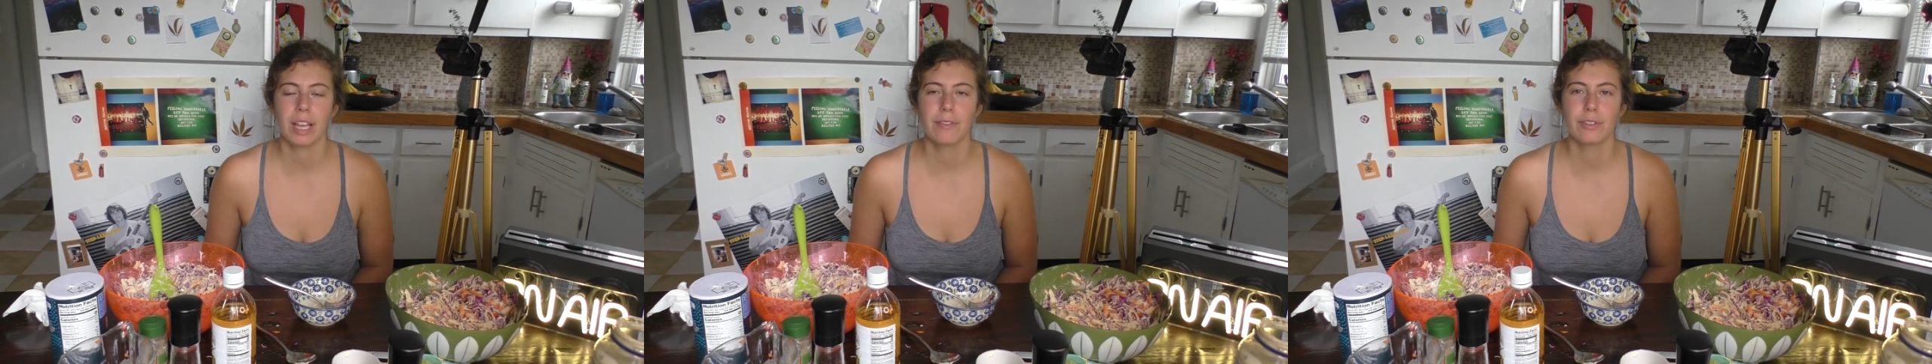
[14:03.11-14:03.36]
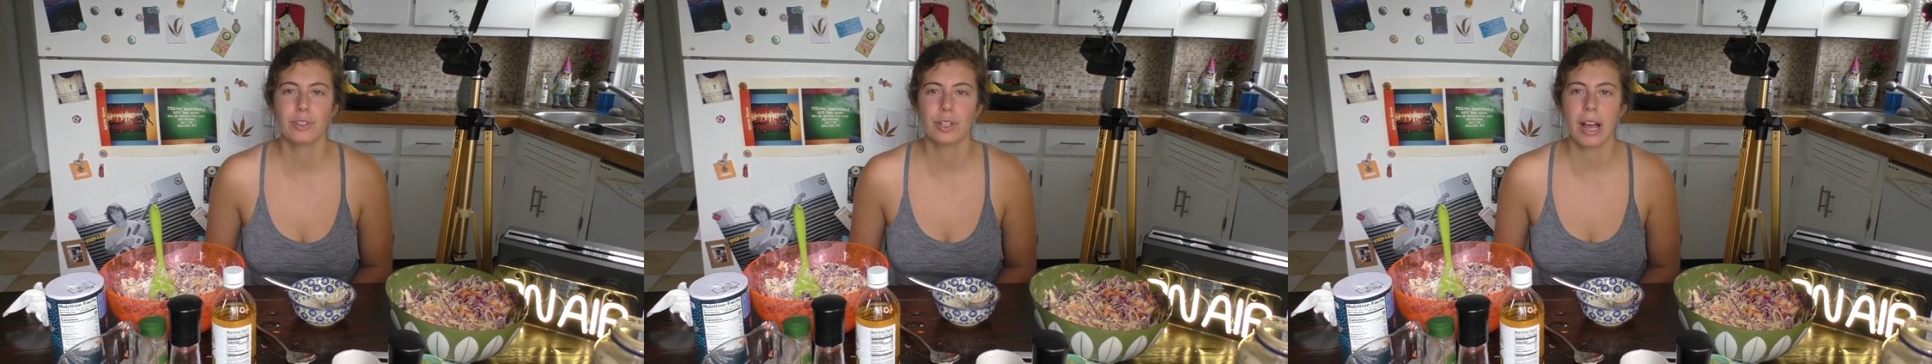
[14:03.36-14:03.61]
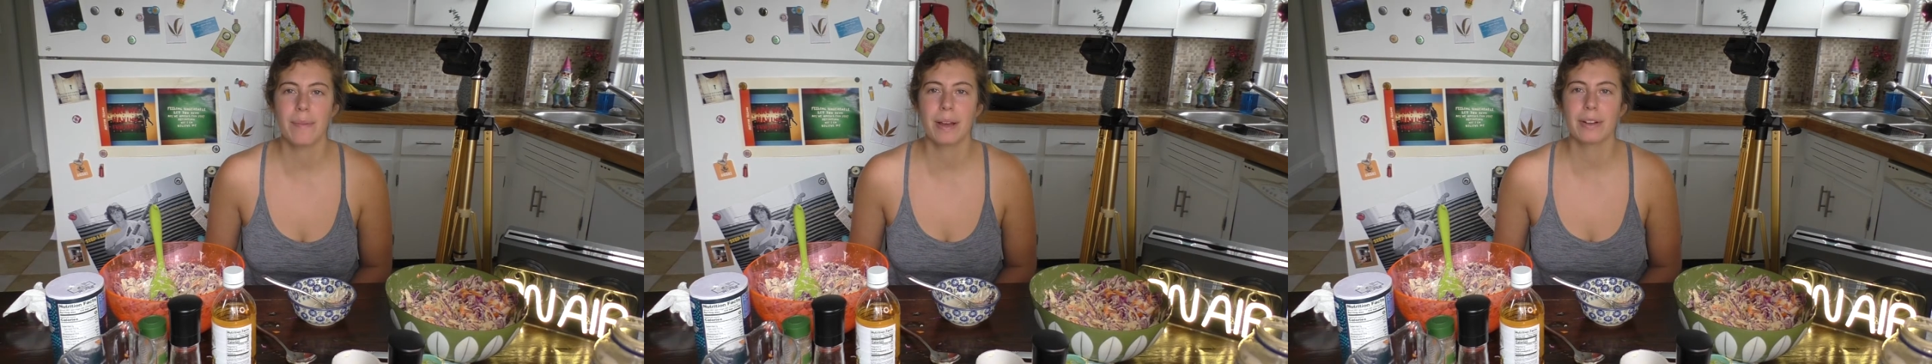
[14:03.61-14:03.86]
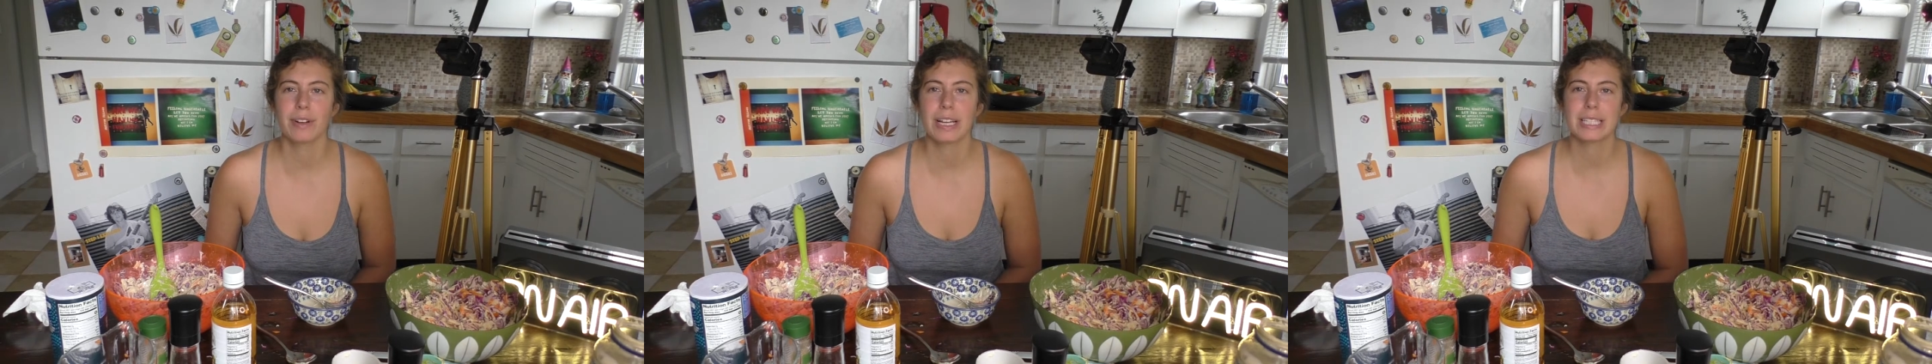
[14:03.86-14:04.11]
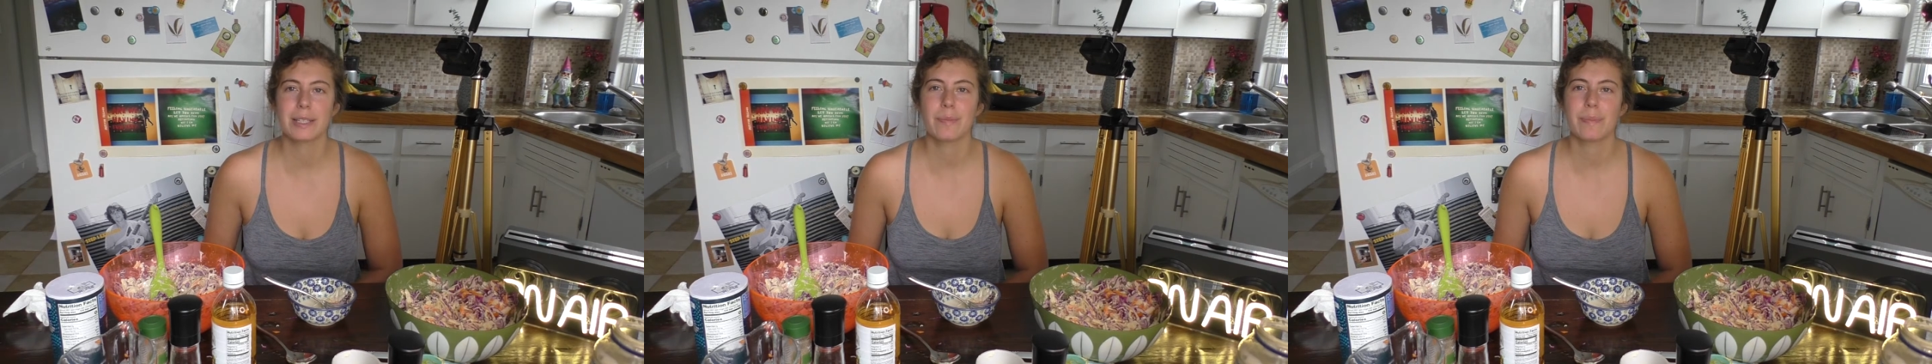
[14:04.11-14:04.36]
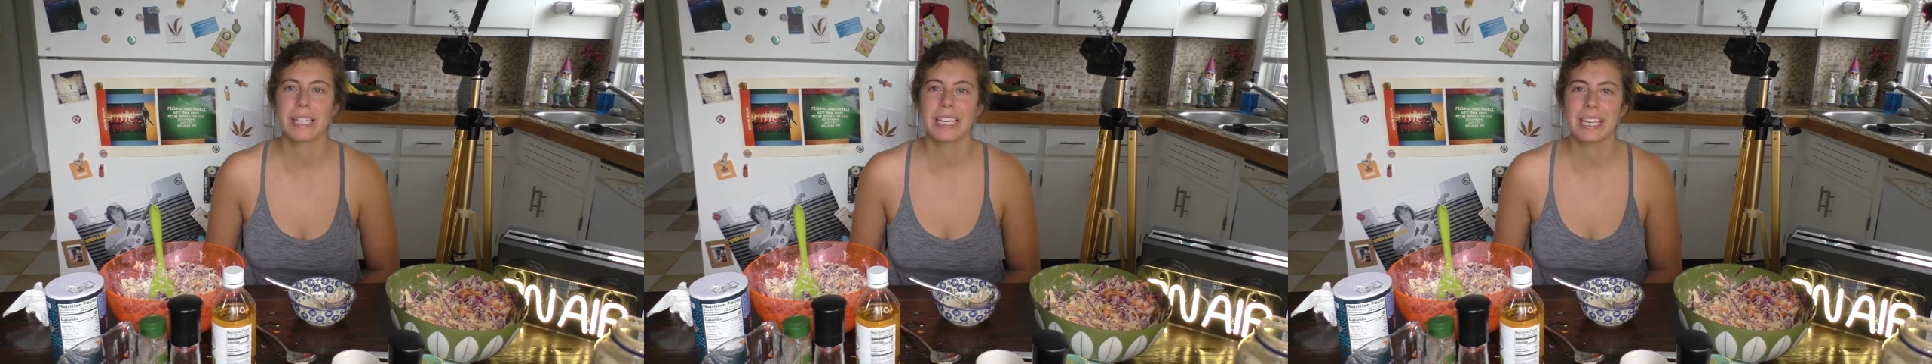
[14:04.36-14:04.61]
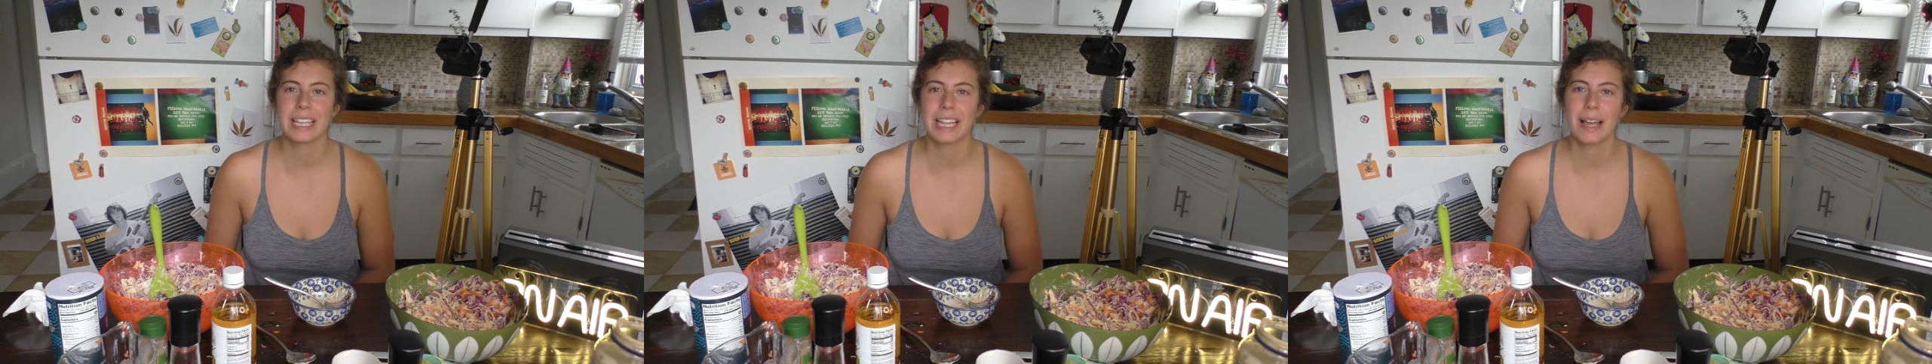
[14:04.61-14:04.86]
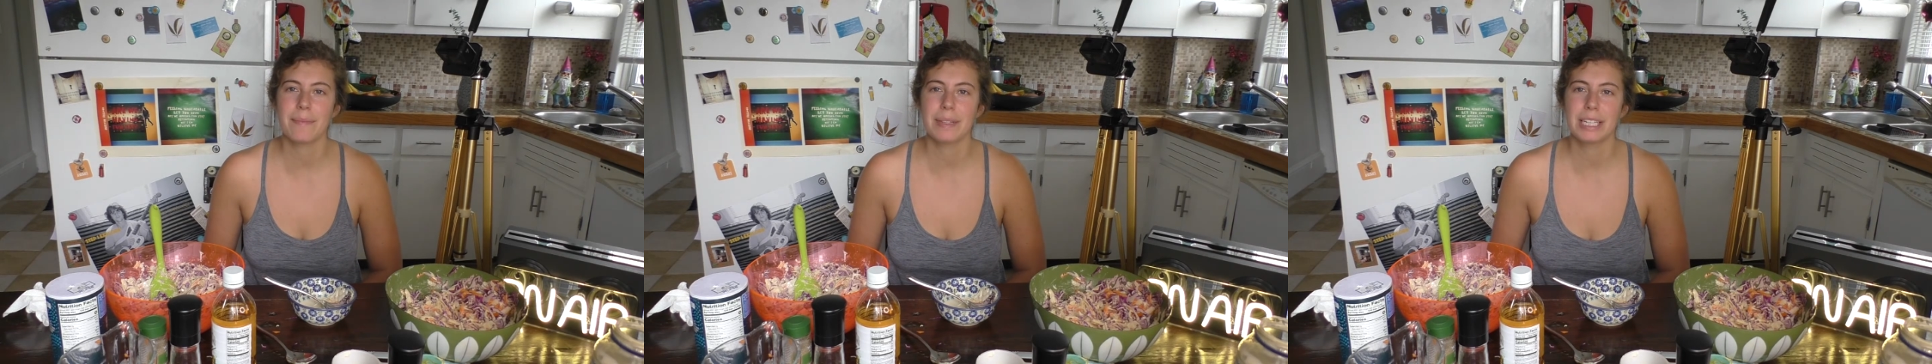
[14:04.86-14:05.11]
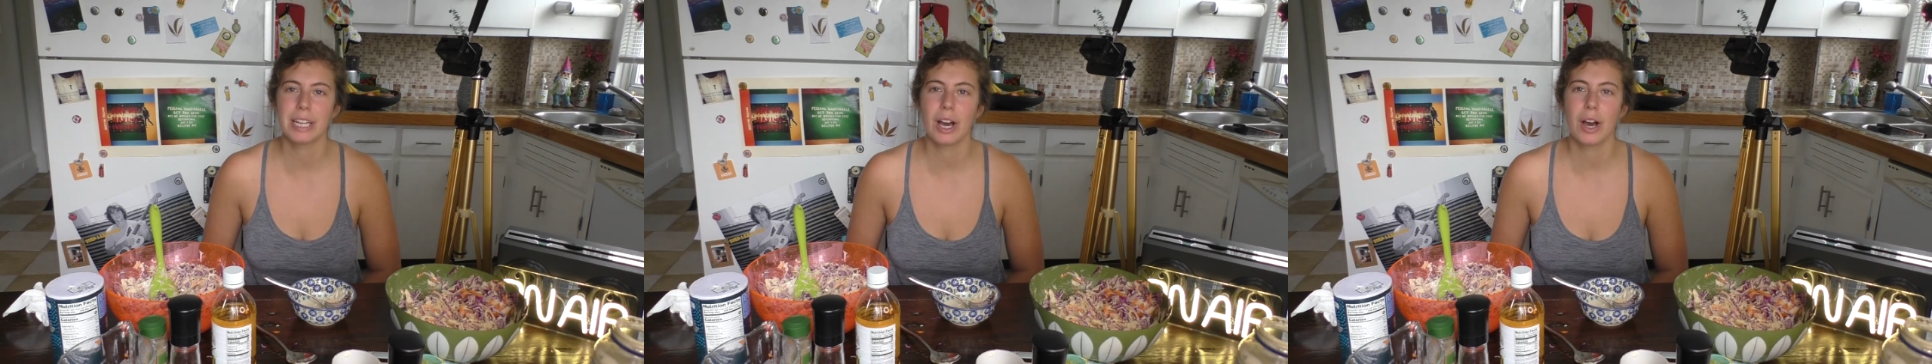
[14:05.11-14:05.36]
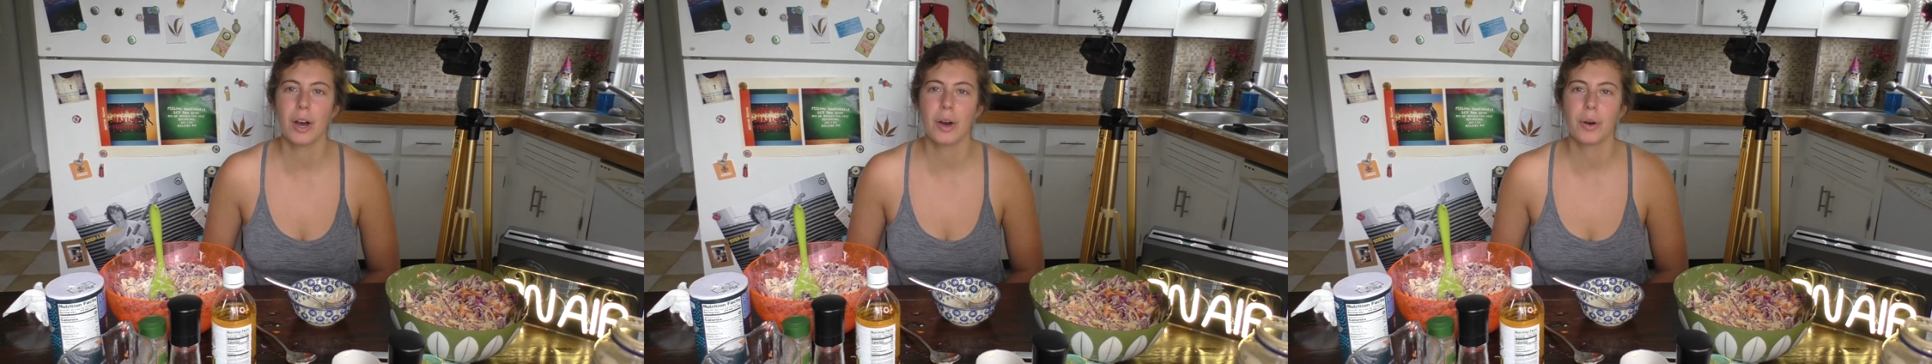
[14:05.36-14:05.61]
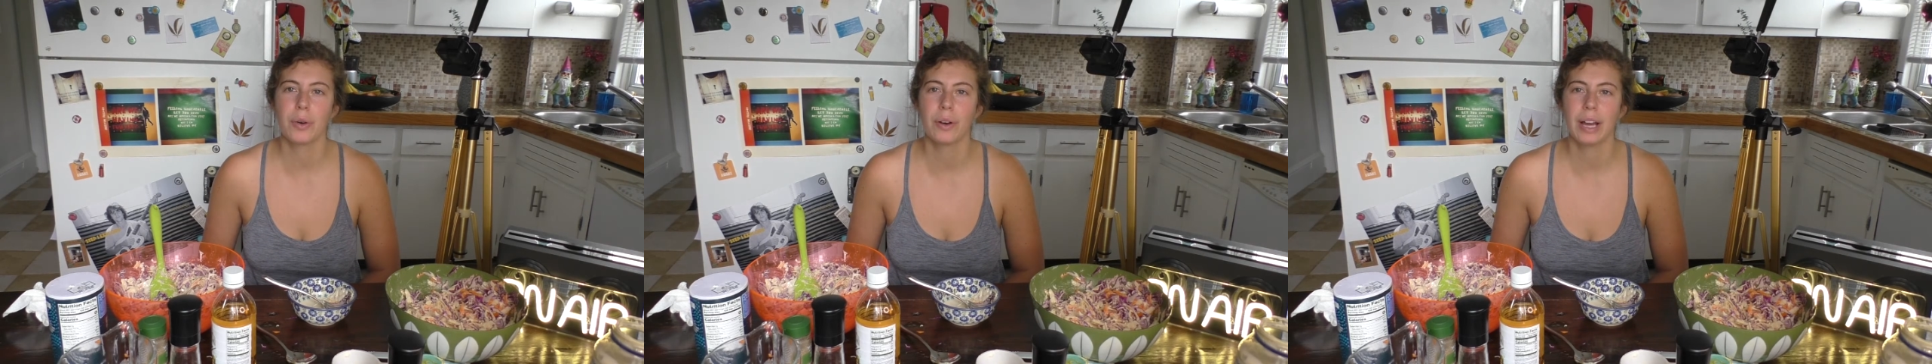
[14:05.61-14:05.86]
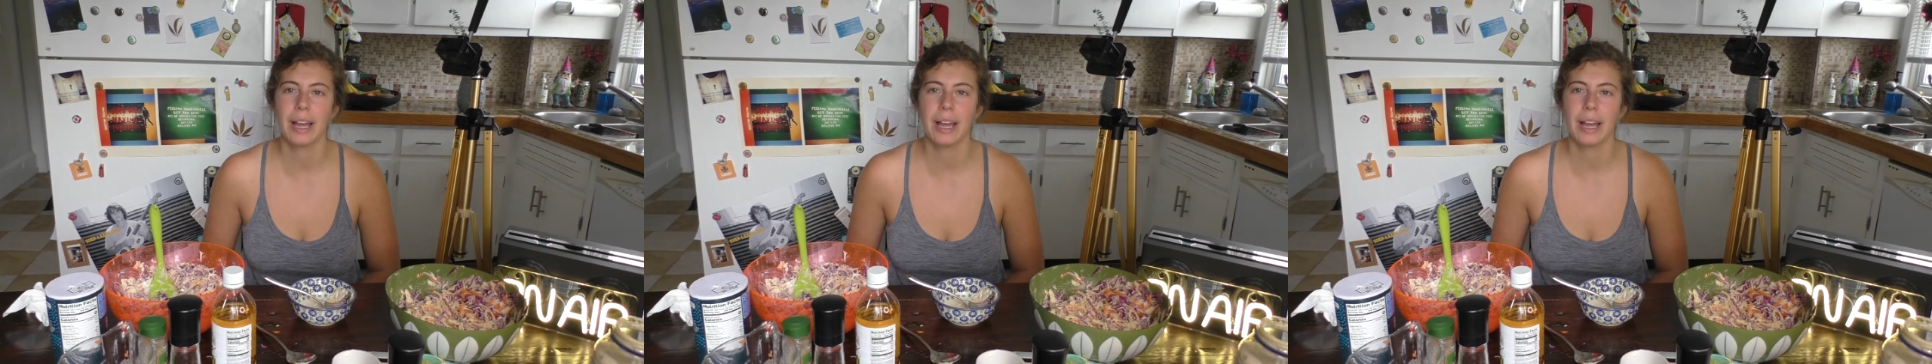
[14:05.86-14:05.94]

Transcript: If you try my recipe, let me know.